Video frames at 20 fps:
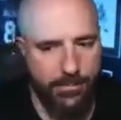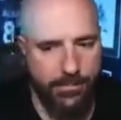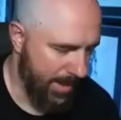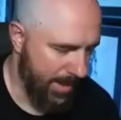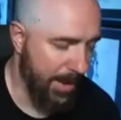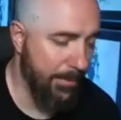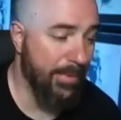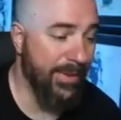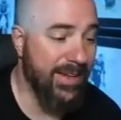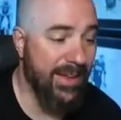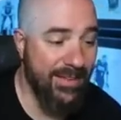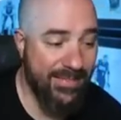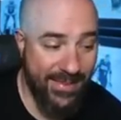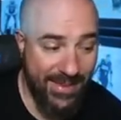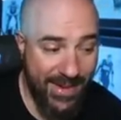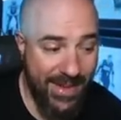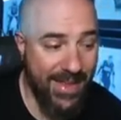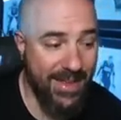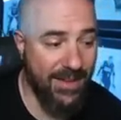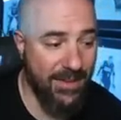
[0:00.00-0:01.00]
And because he
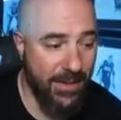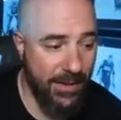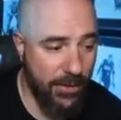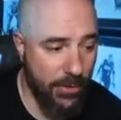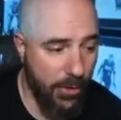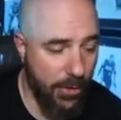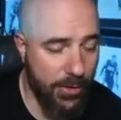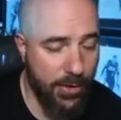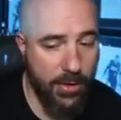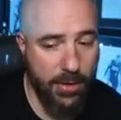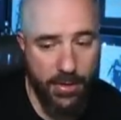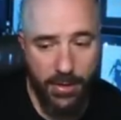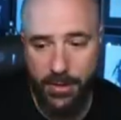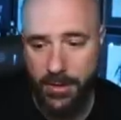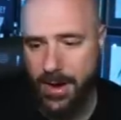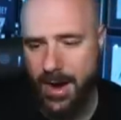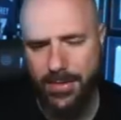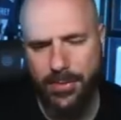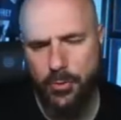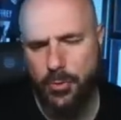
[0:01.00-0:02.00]
didn't click on earlier,
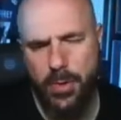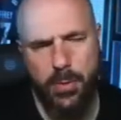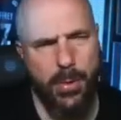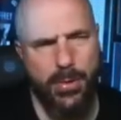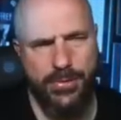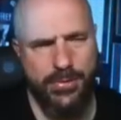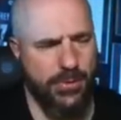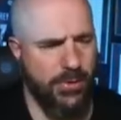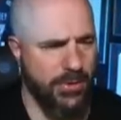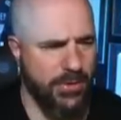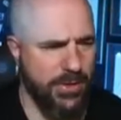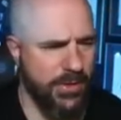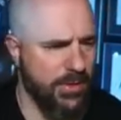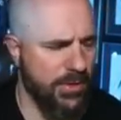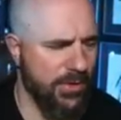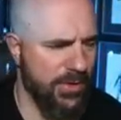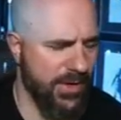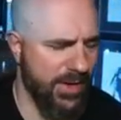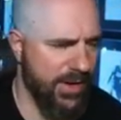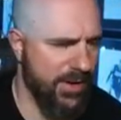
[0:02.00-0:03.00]
I knew he wasn't going to click
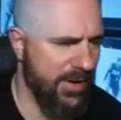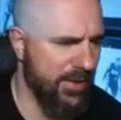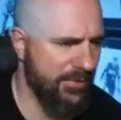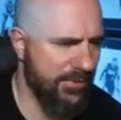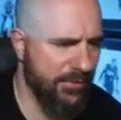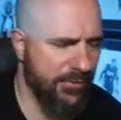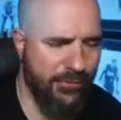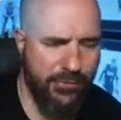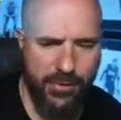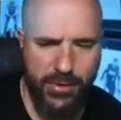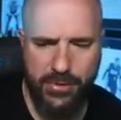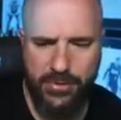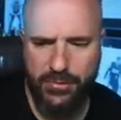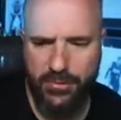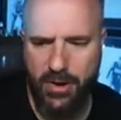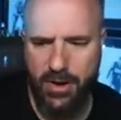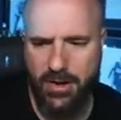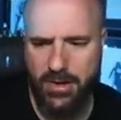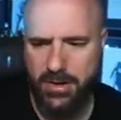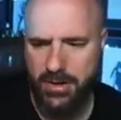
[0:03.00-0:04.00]
on there. That's a free
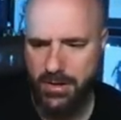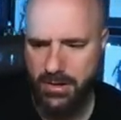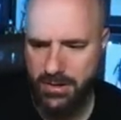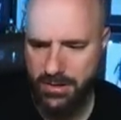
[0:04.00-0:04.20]
truck.